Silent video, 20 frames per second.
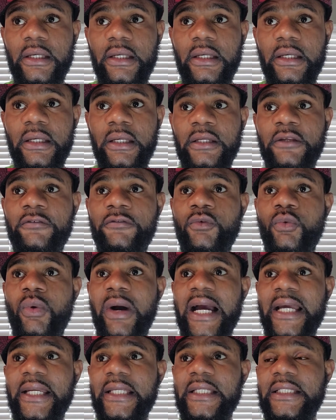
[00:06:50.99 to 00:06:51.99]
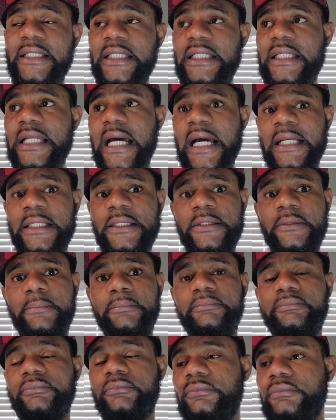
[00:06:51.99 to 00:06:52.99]
And even while they did that,
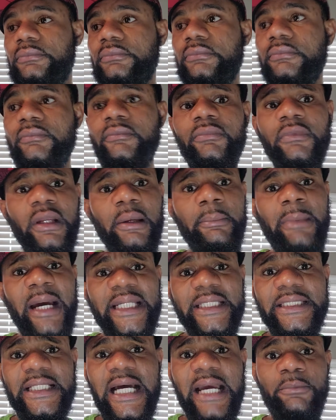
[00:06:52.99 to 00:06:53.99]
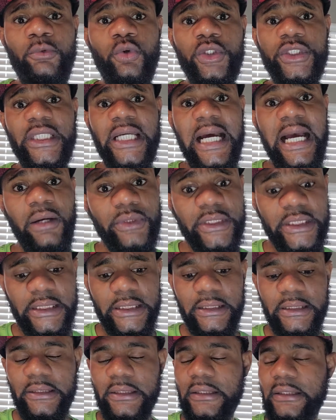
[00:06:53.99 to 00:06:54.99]
my time was
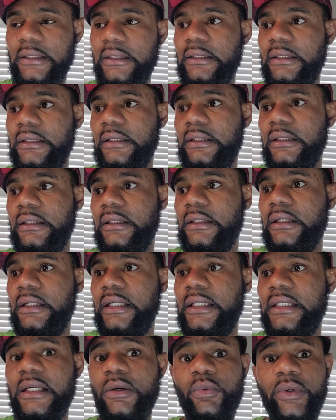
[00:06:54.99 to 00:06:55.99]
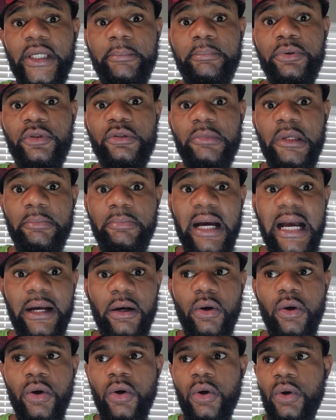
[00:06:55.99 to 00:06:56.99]
counting. And then when they put me
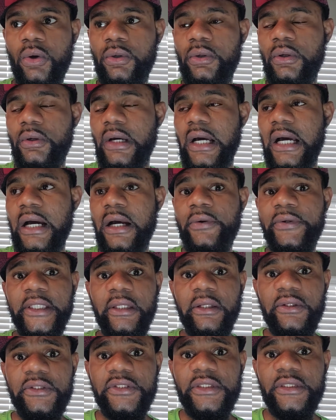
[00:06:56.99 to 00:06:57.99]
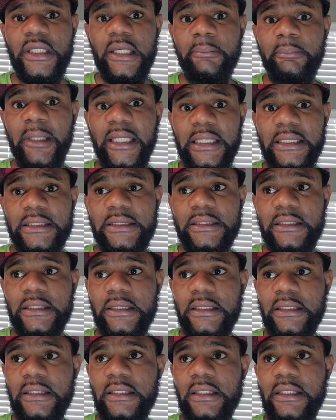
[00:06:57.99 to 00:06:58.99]
back on, I already lost a minute.
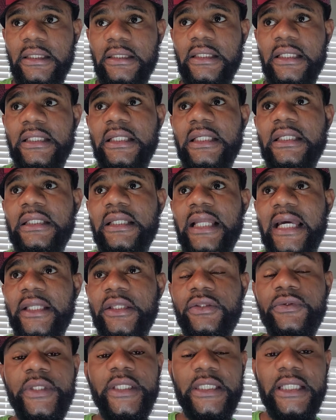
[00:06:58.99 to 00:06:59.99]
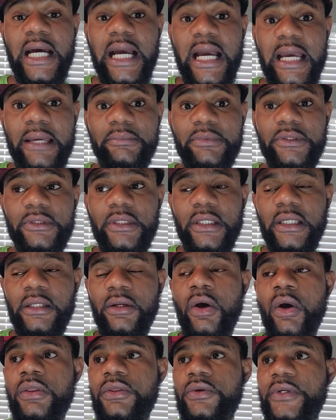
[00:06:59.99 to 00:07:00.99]
They did it like 3 times, and
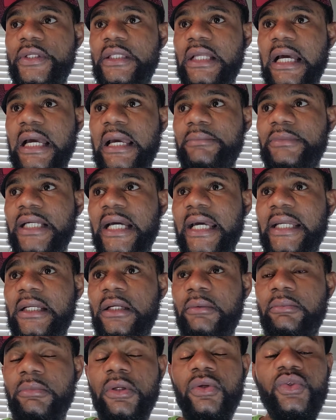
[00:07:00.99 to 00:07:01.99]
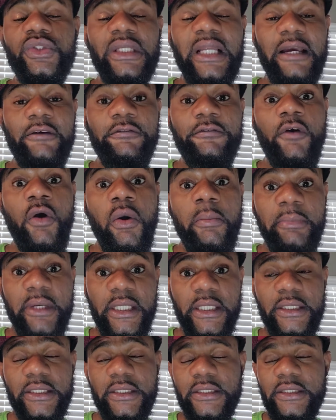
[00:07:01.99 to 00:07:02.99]
all 3 times I ended up losing like 4
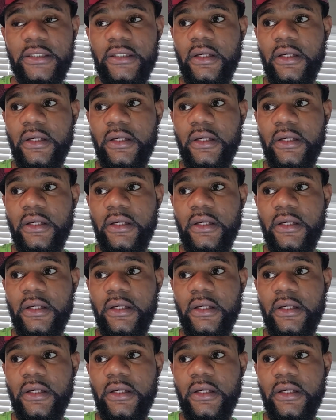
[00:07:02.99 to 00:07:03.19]
minutes.